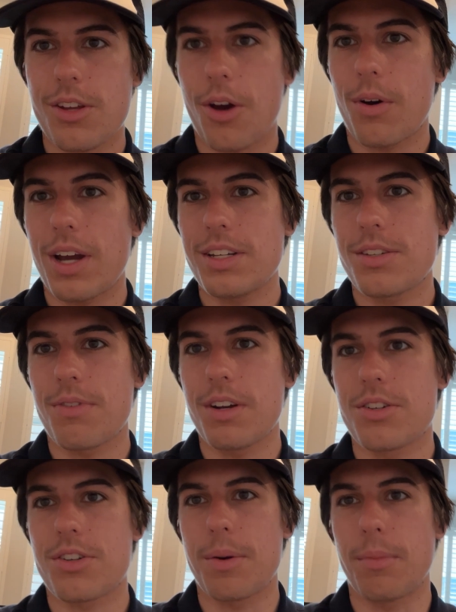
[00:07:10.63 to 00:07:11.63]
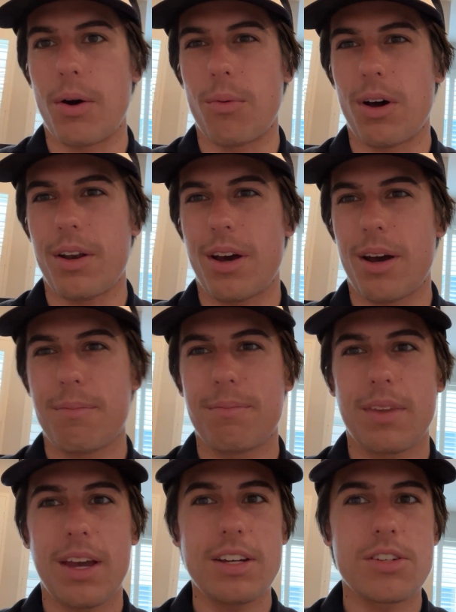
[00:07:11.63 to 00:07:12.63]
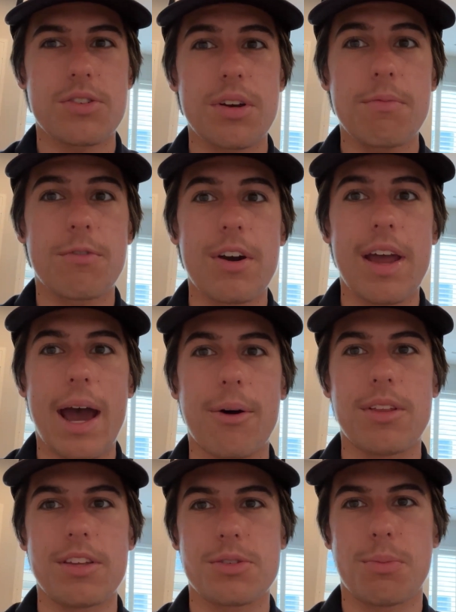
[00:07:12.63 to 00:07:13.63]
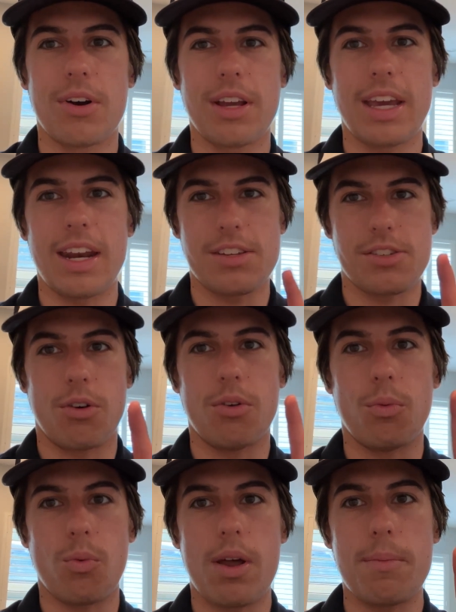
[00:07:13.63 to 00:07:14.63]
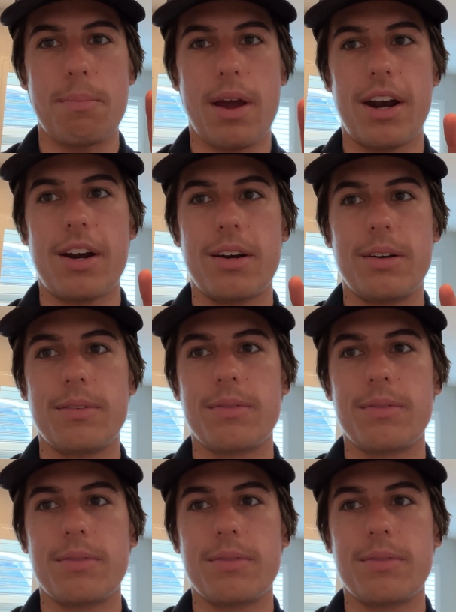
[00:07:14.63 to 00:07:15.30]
So I just finished streaming on Whatnot. I just streamed for an hour this morning and I sold 1 pair.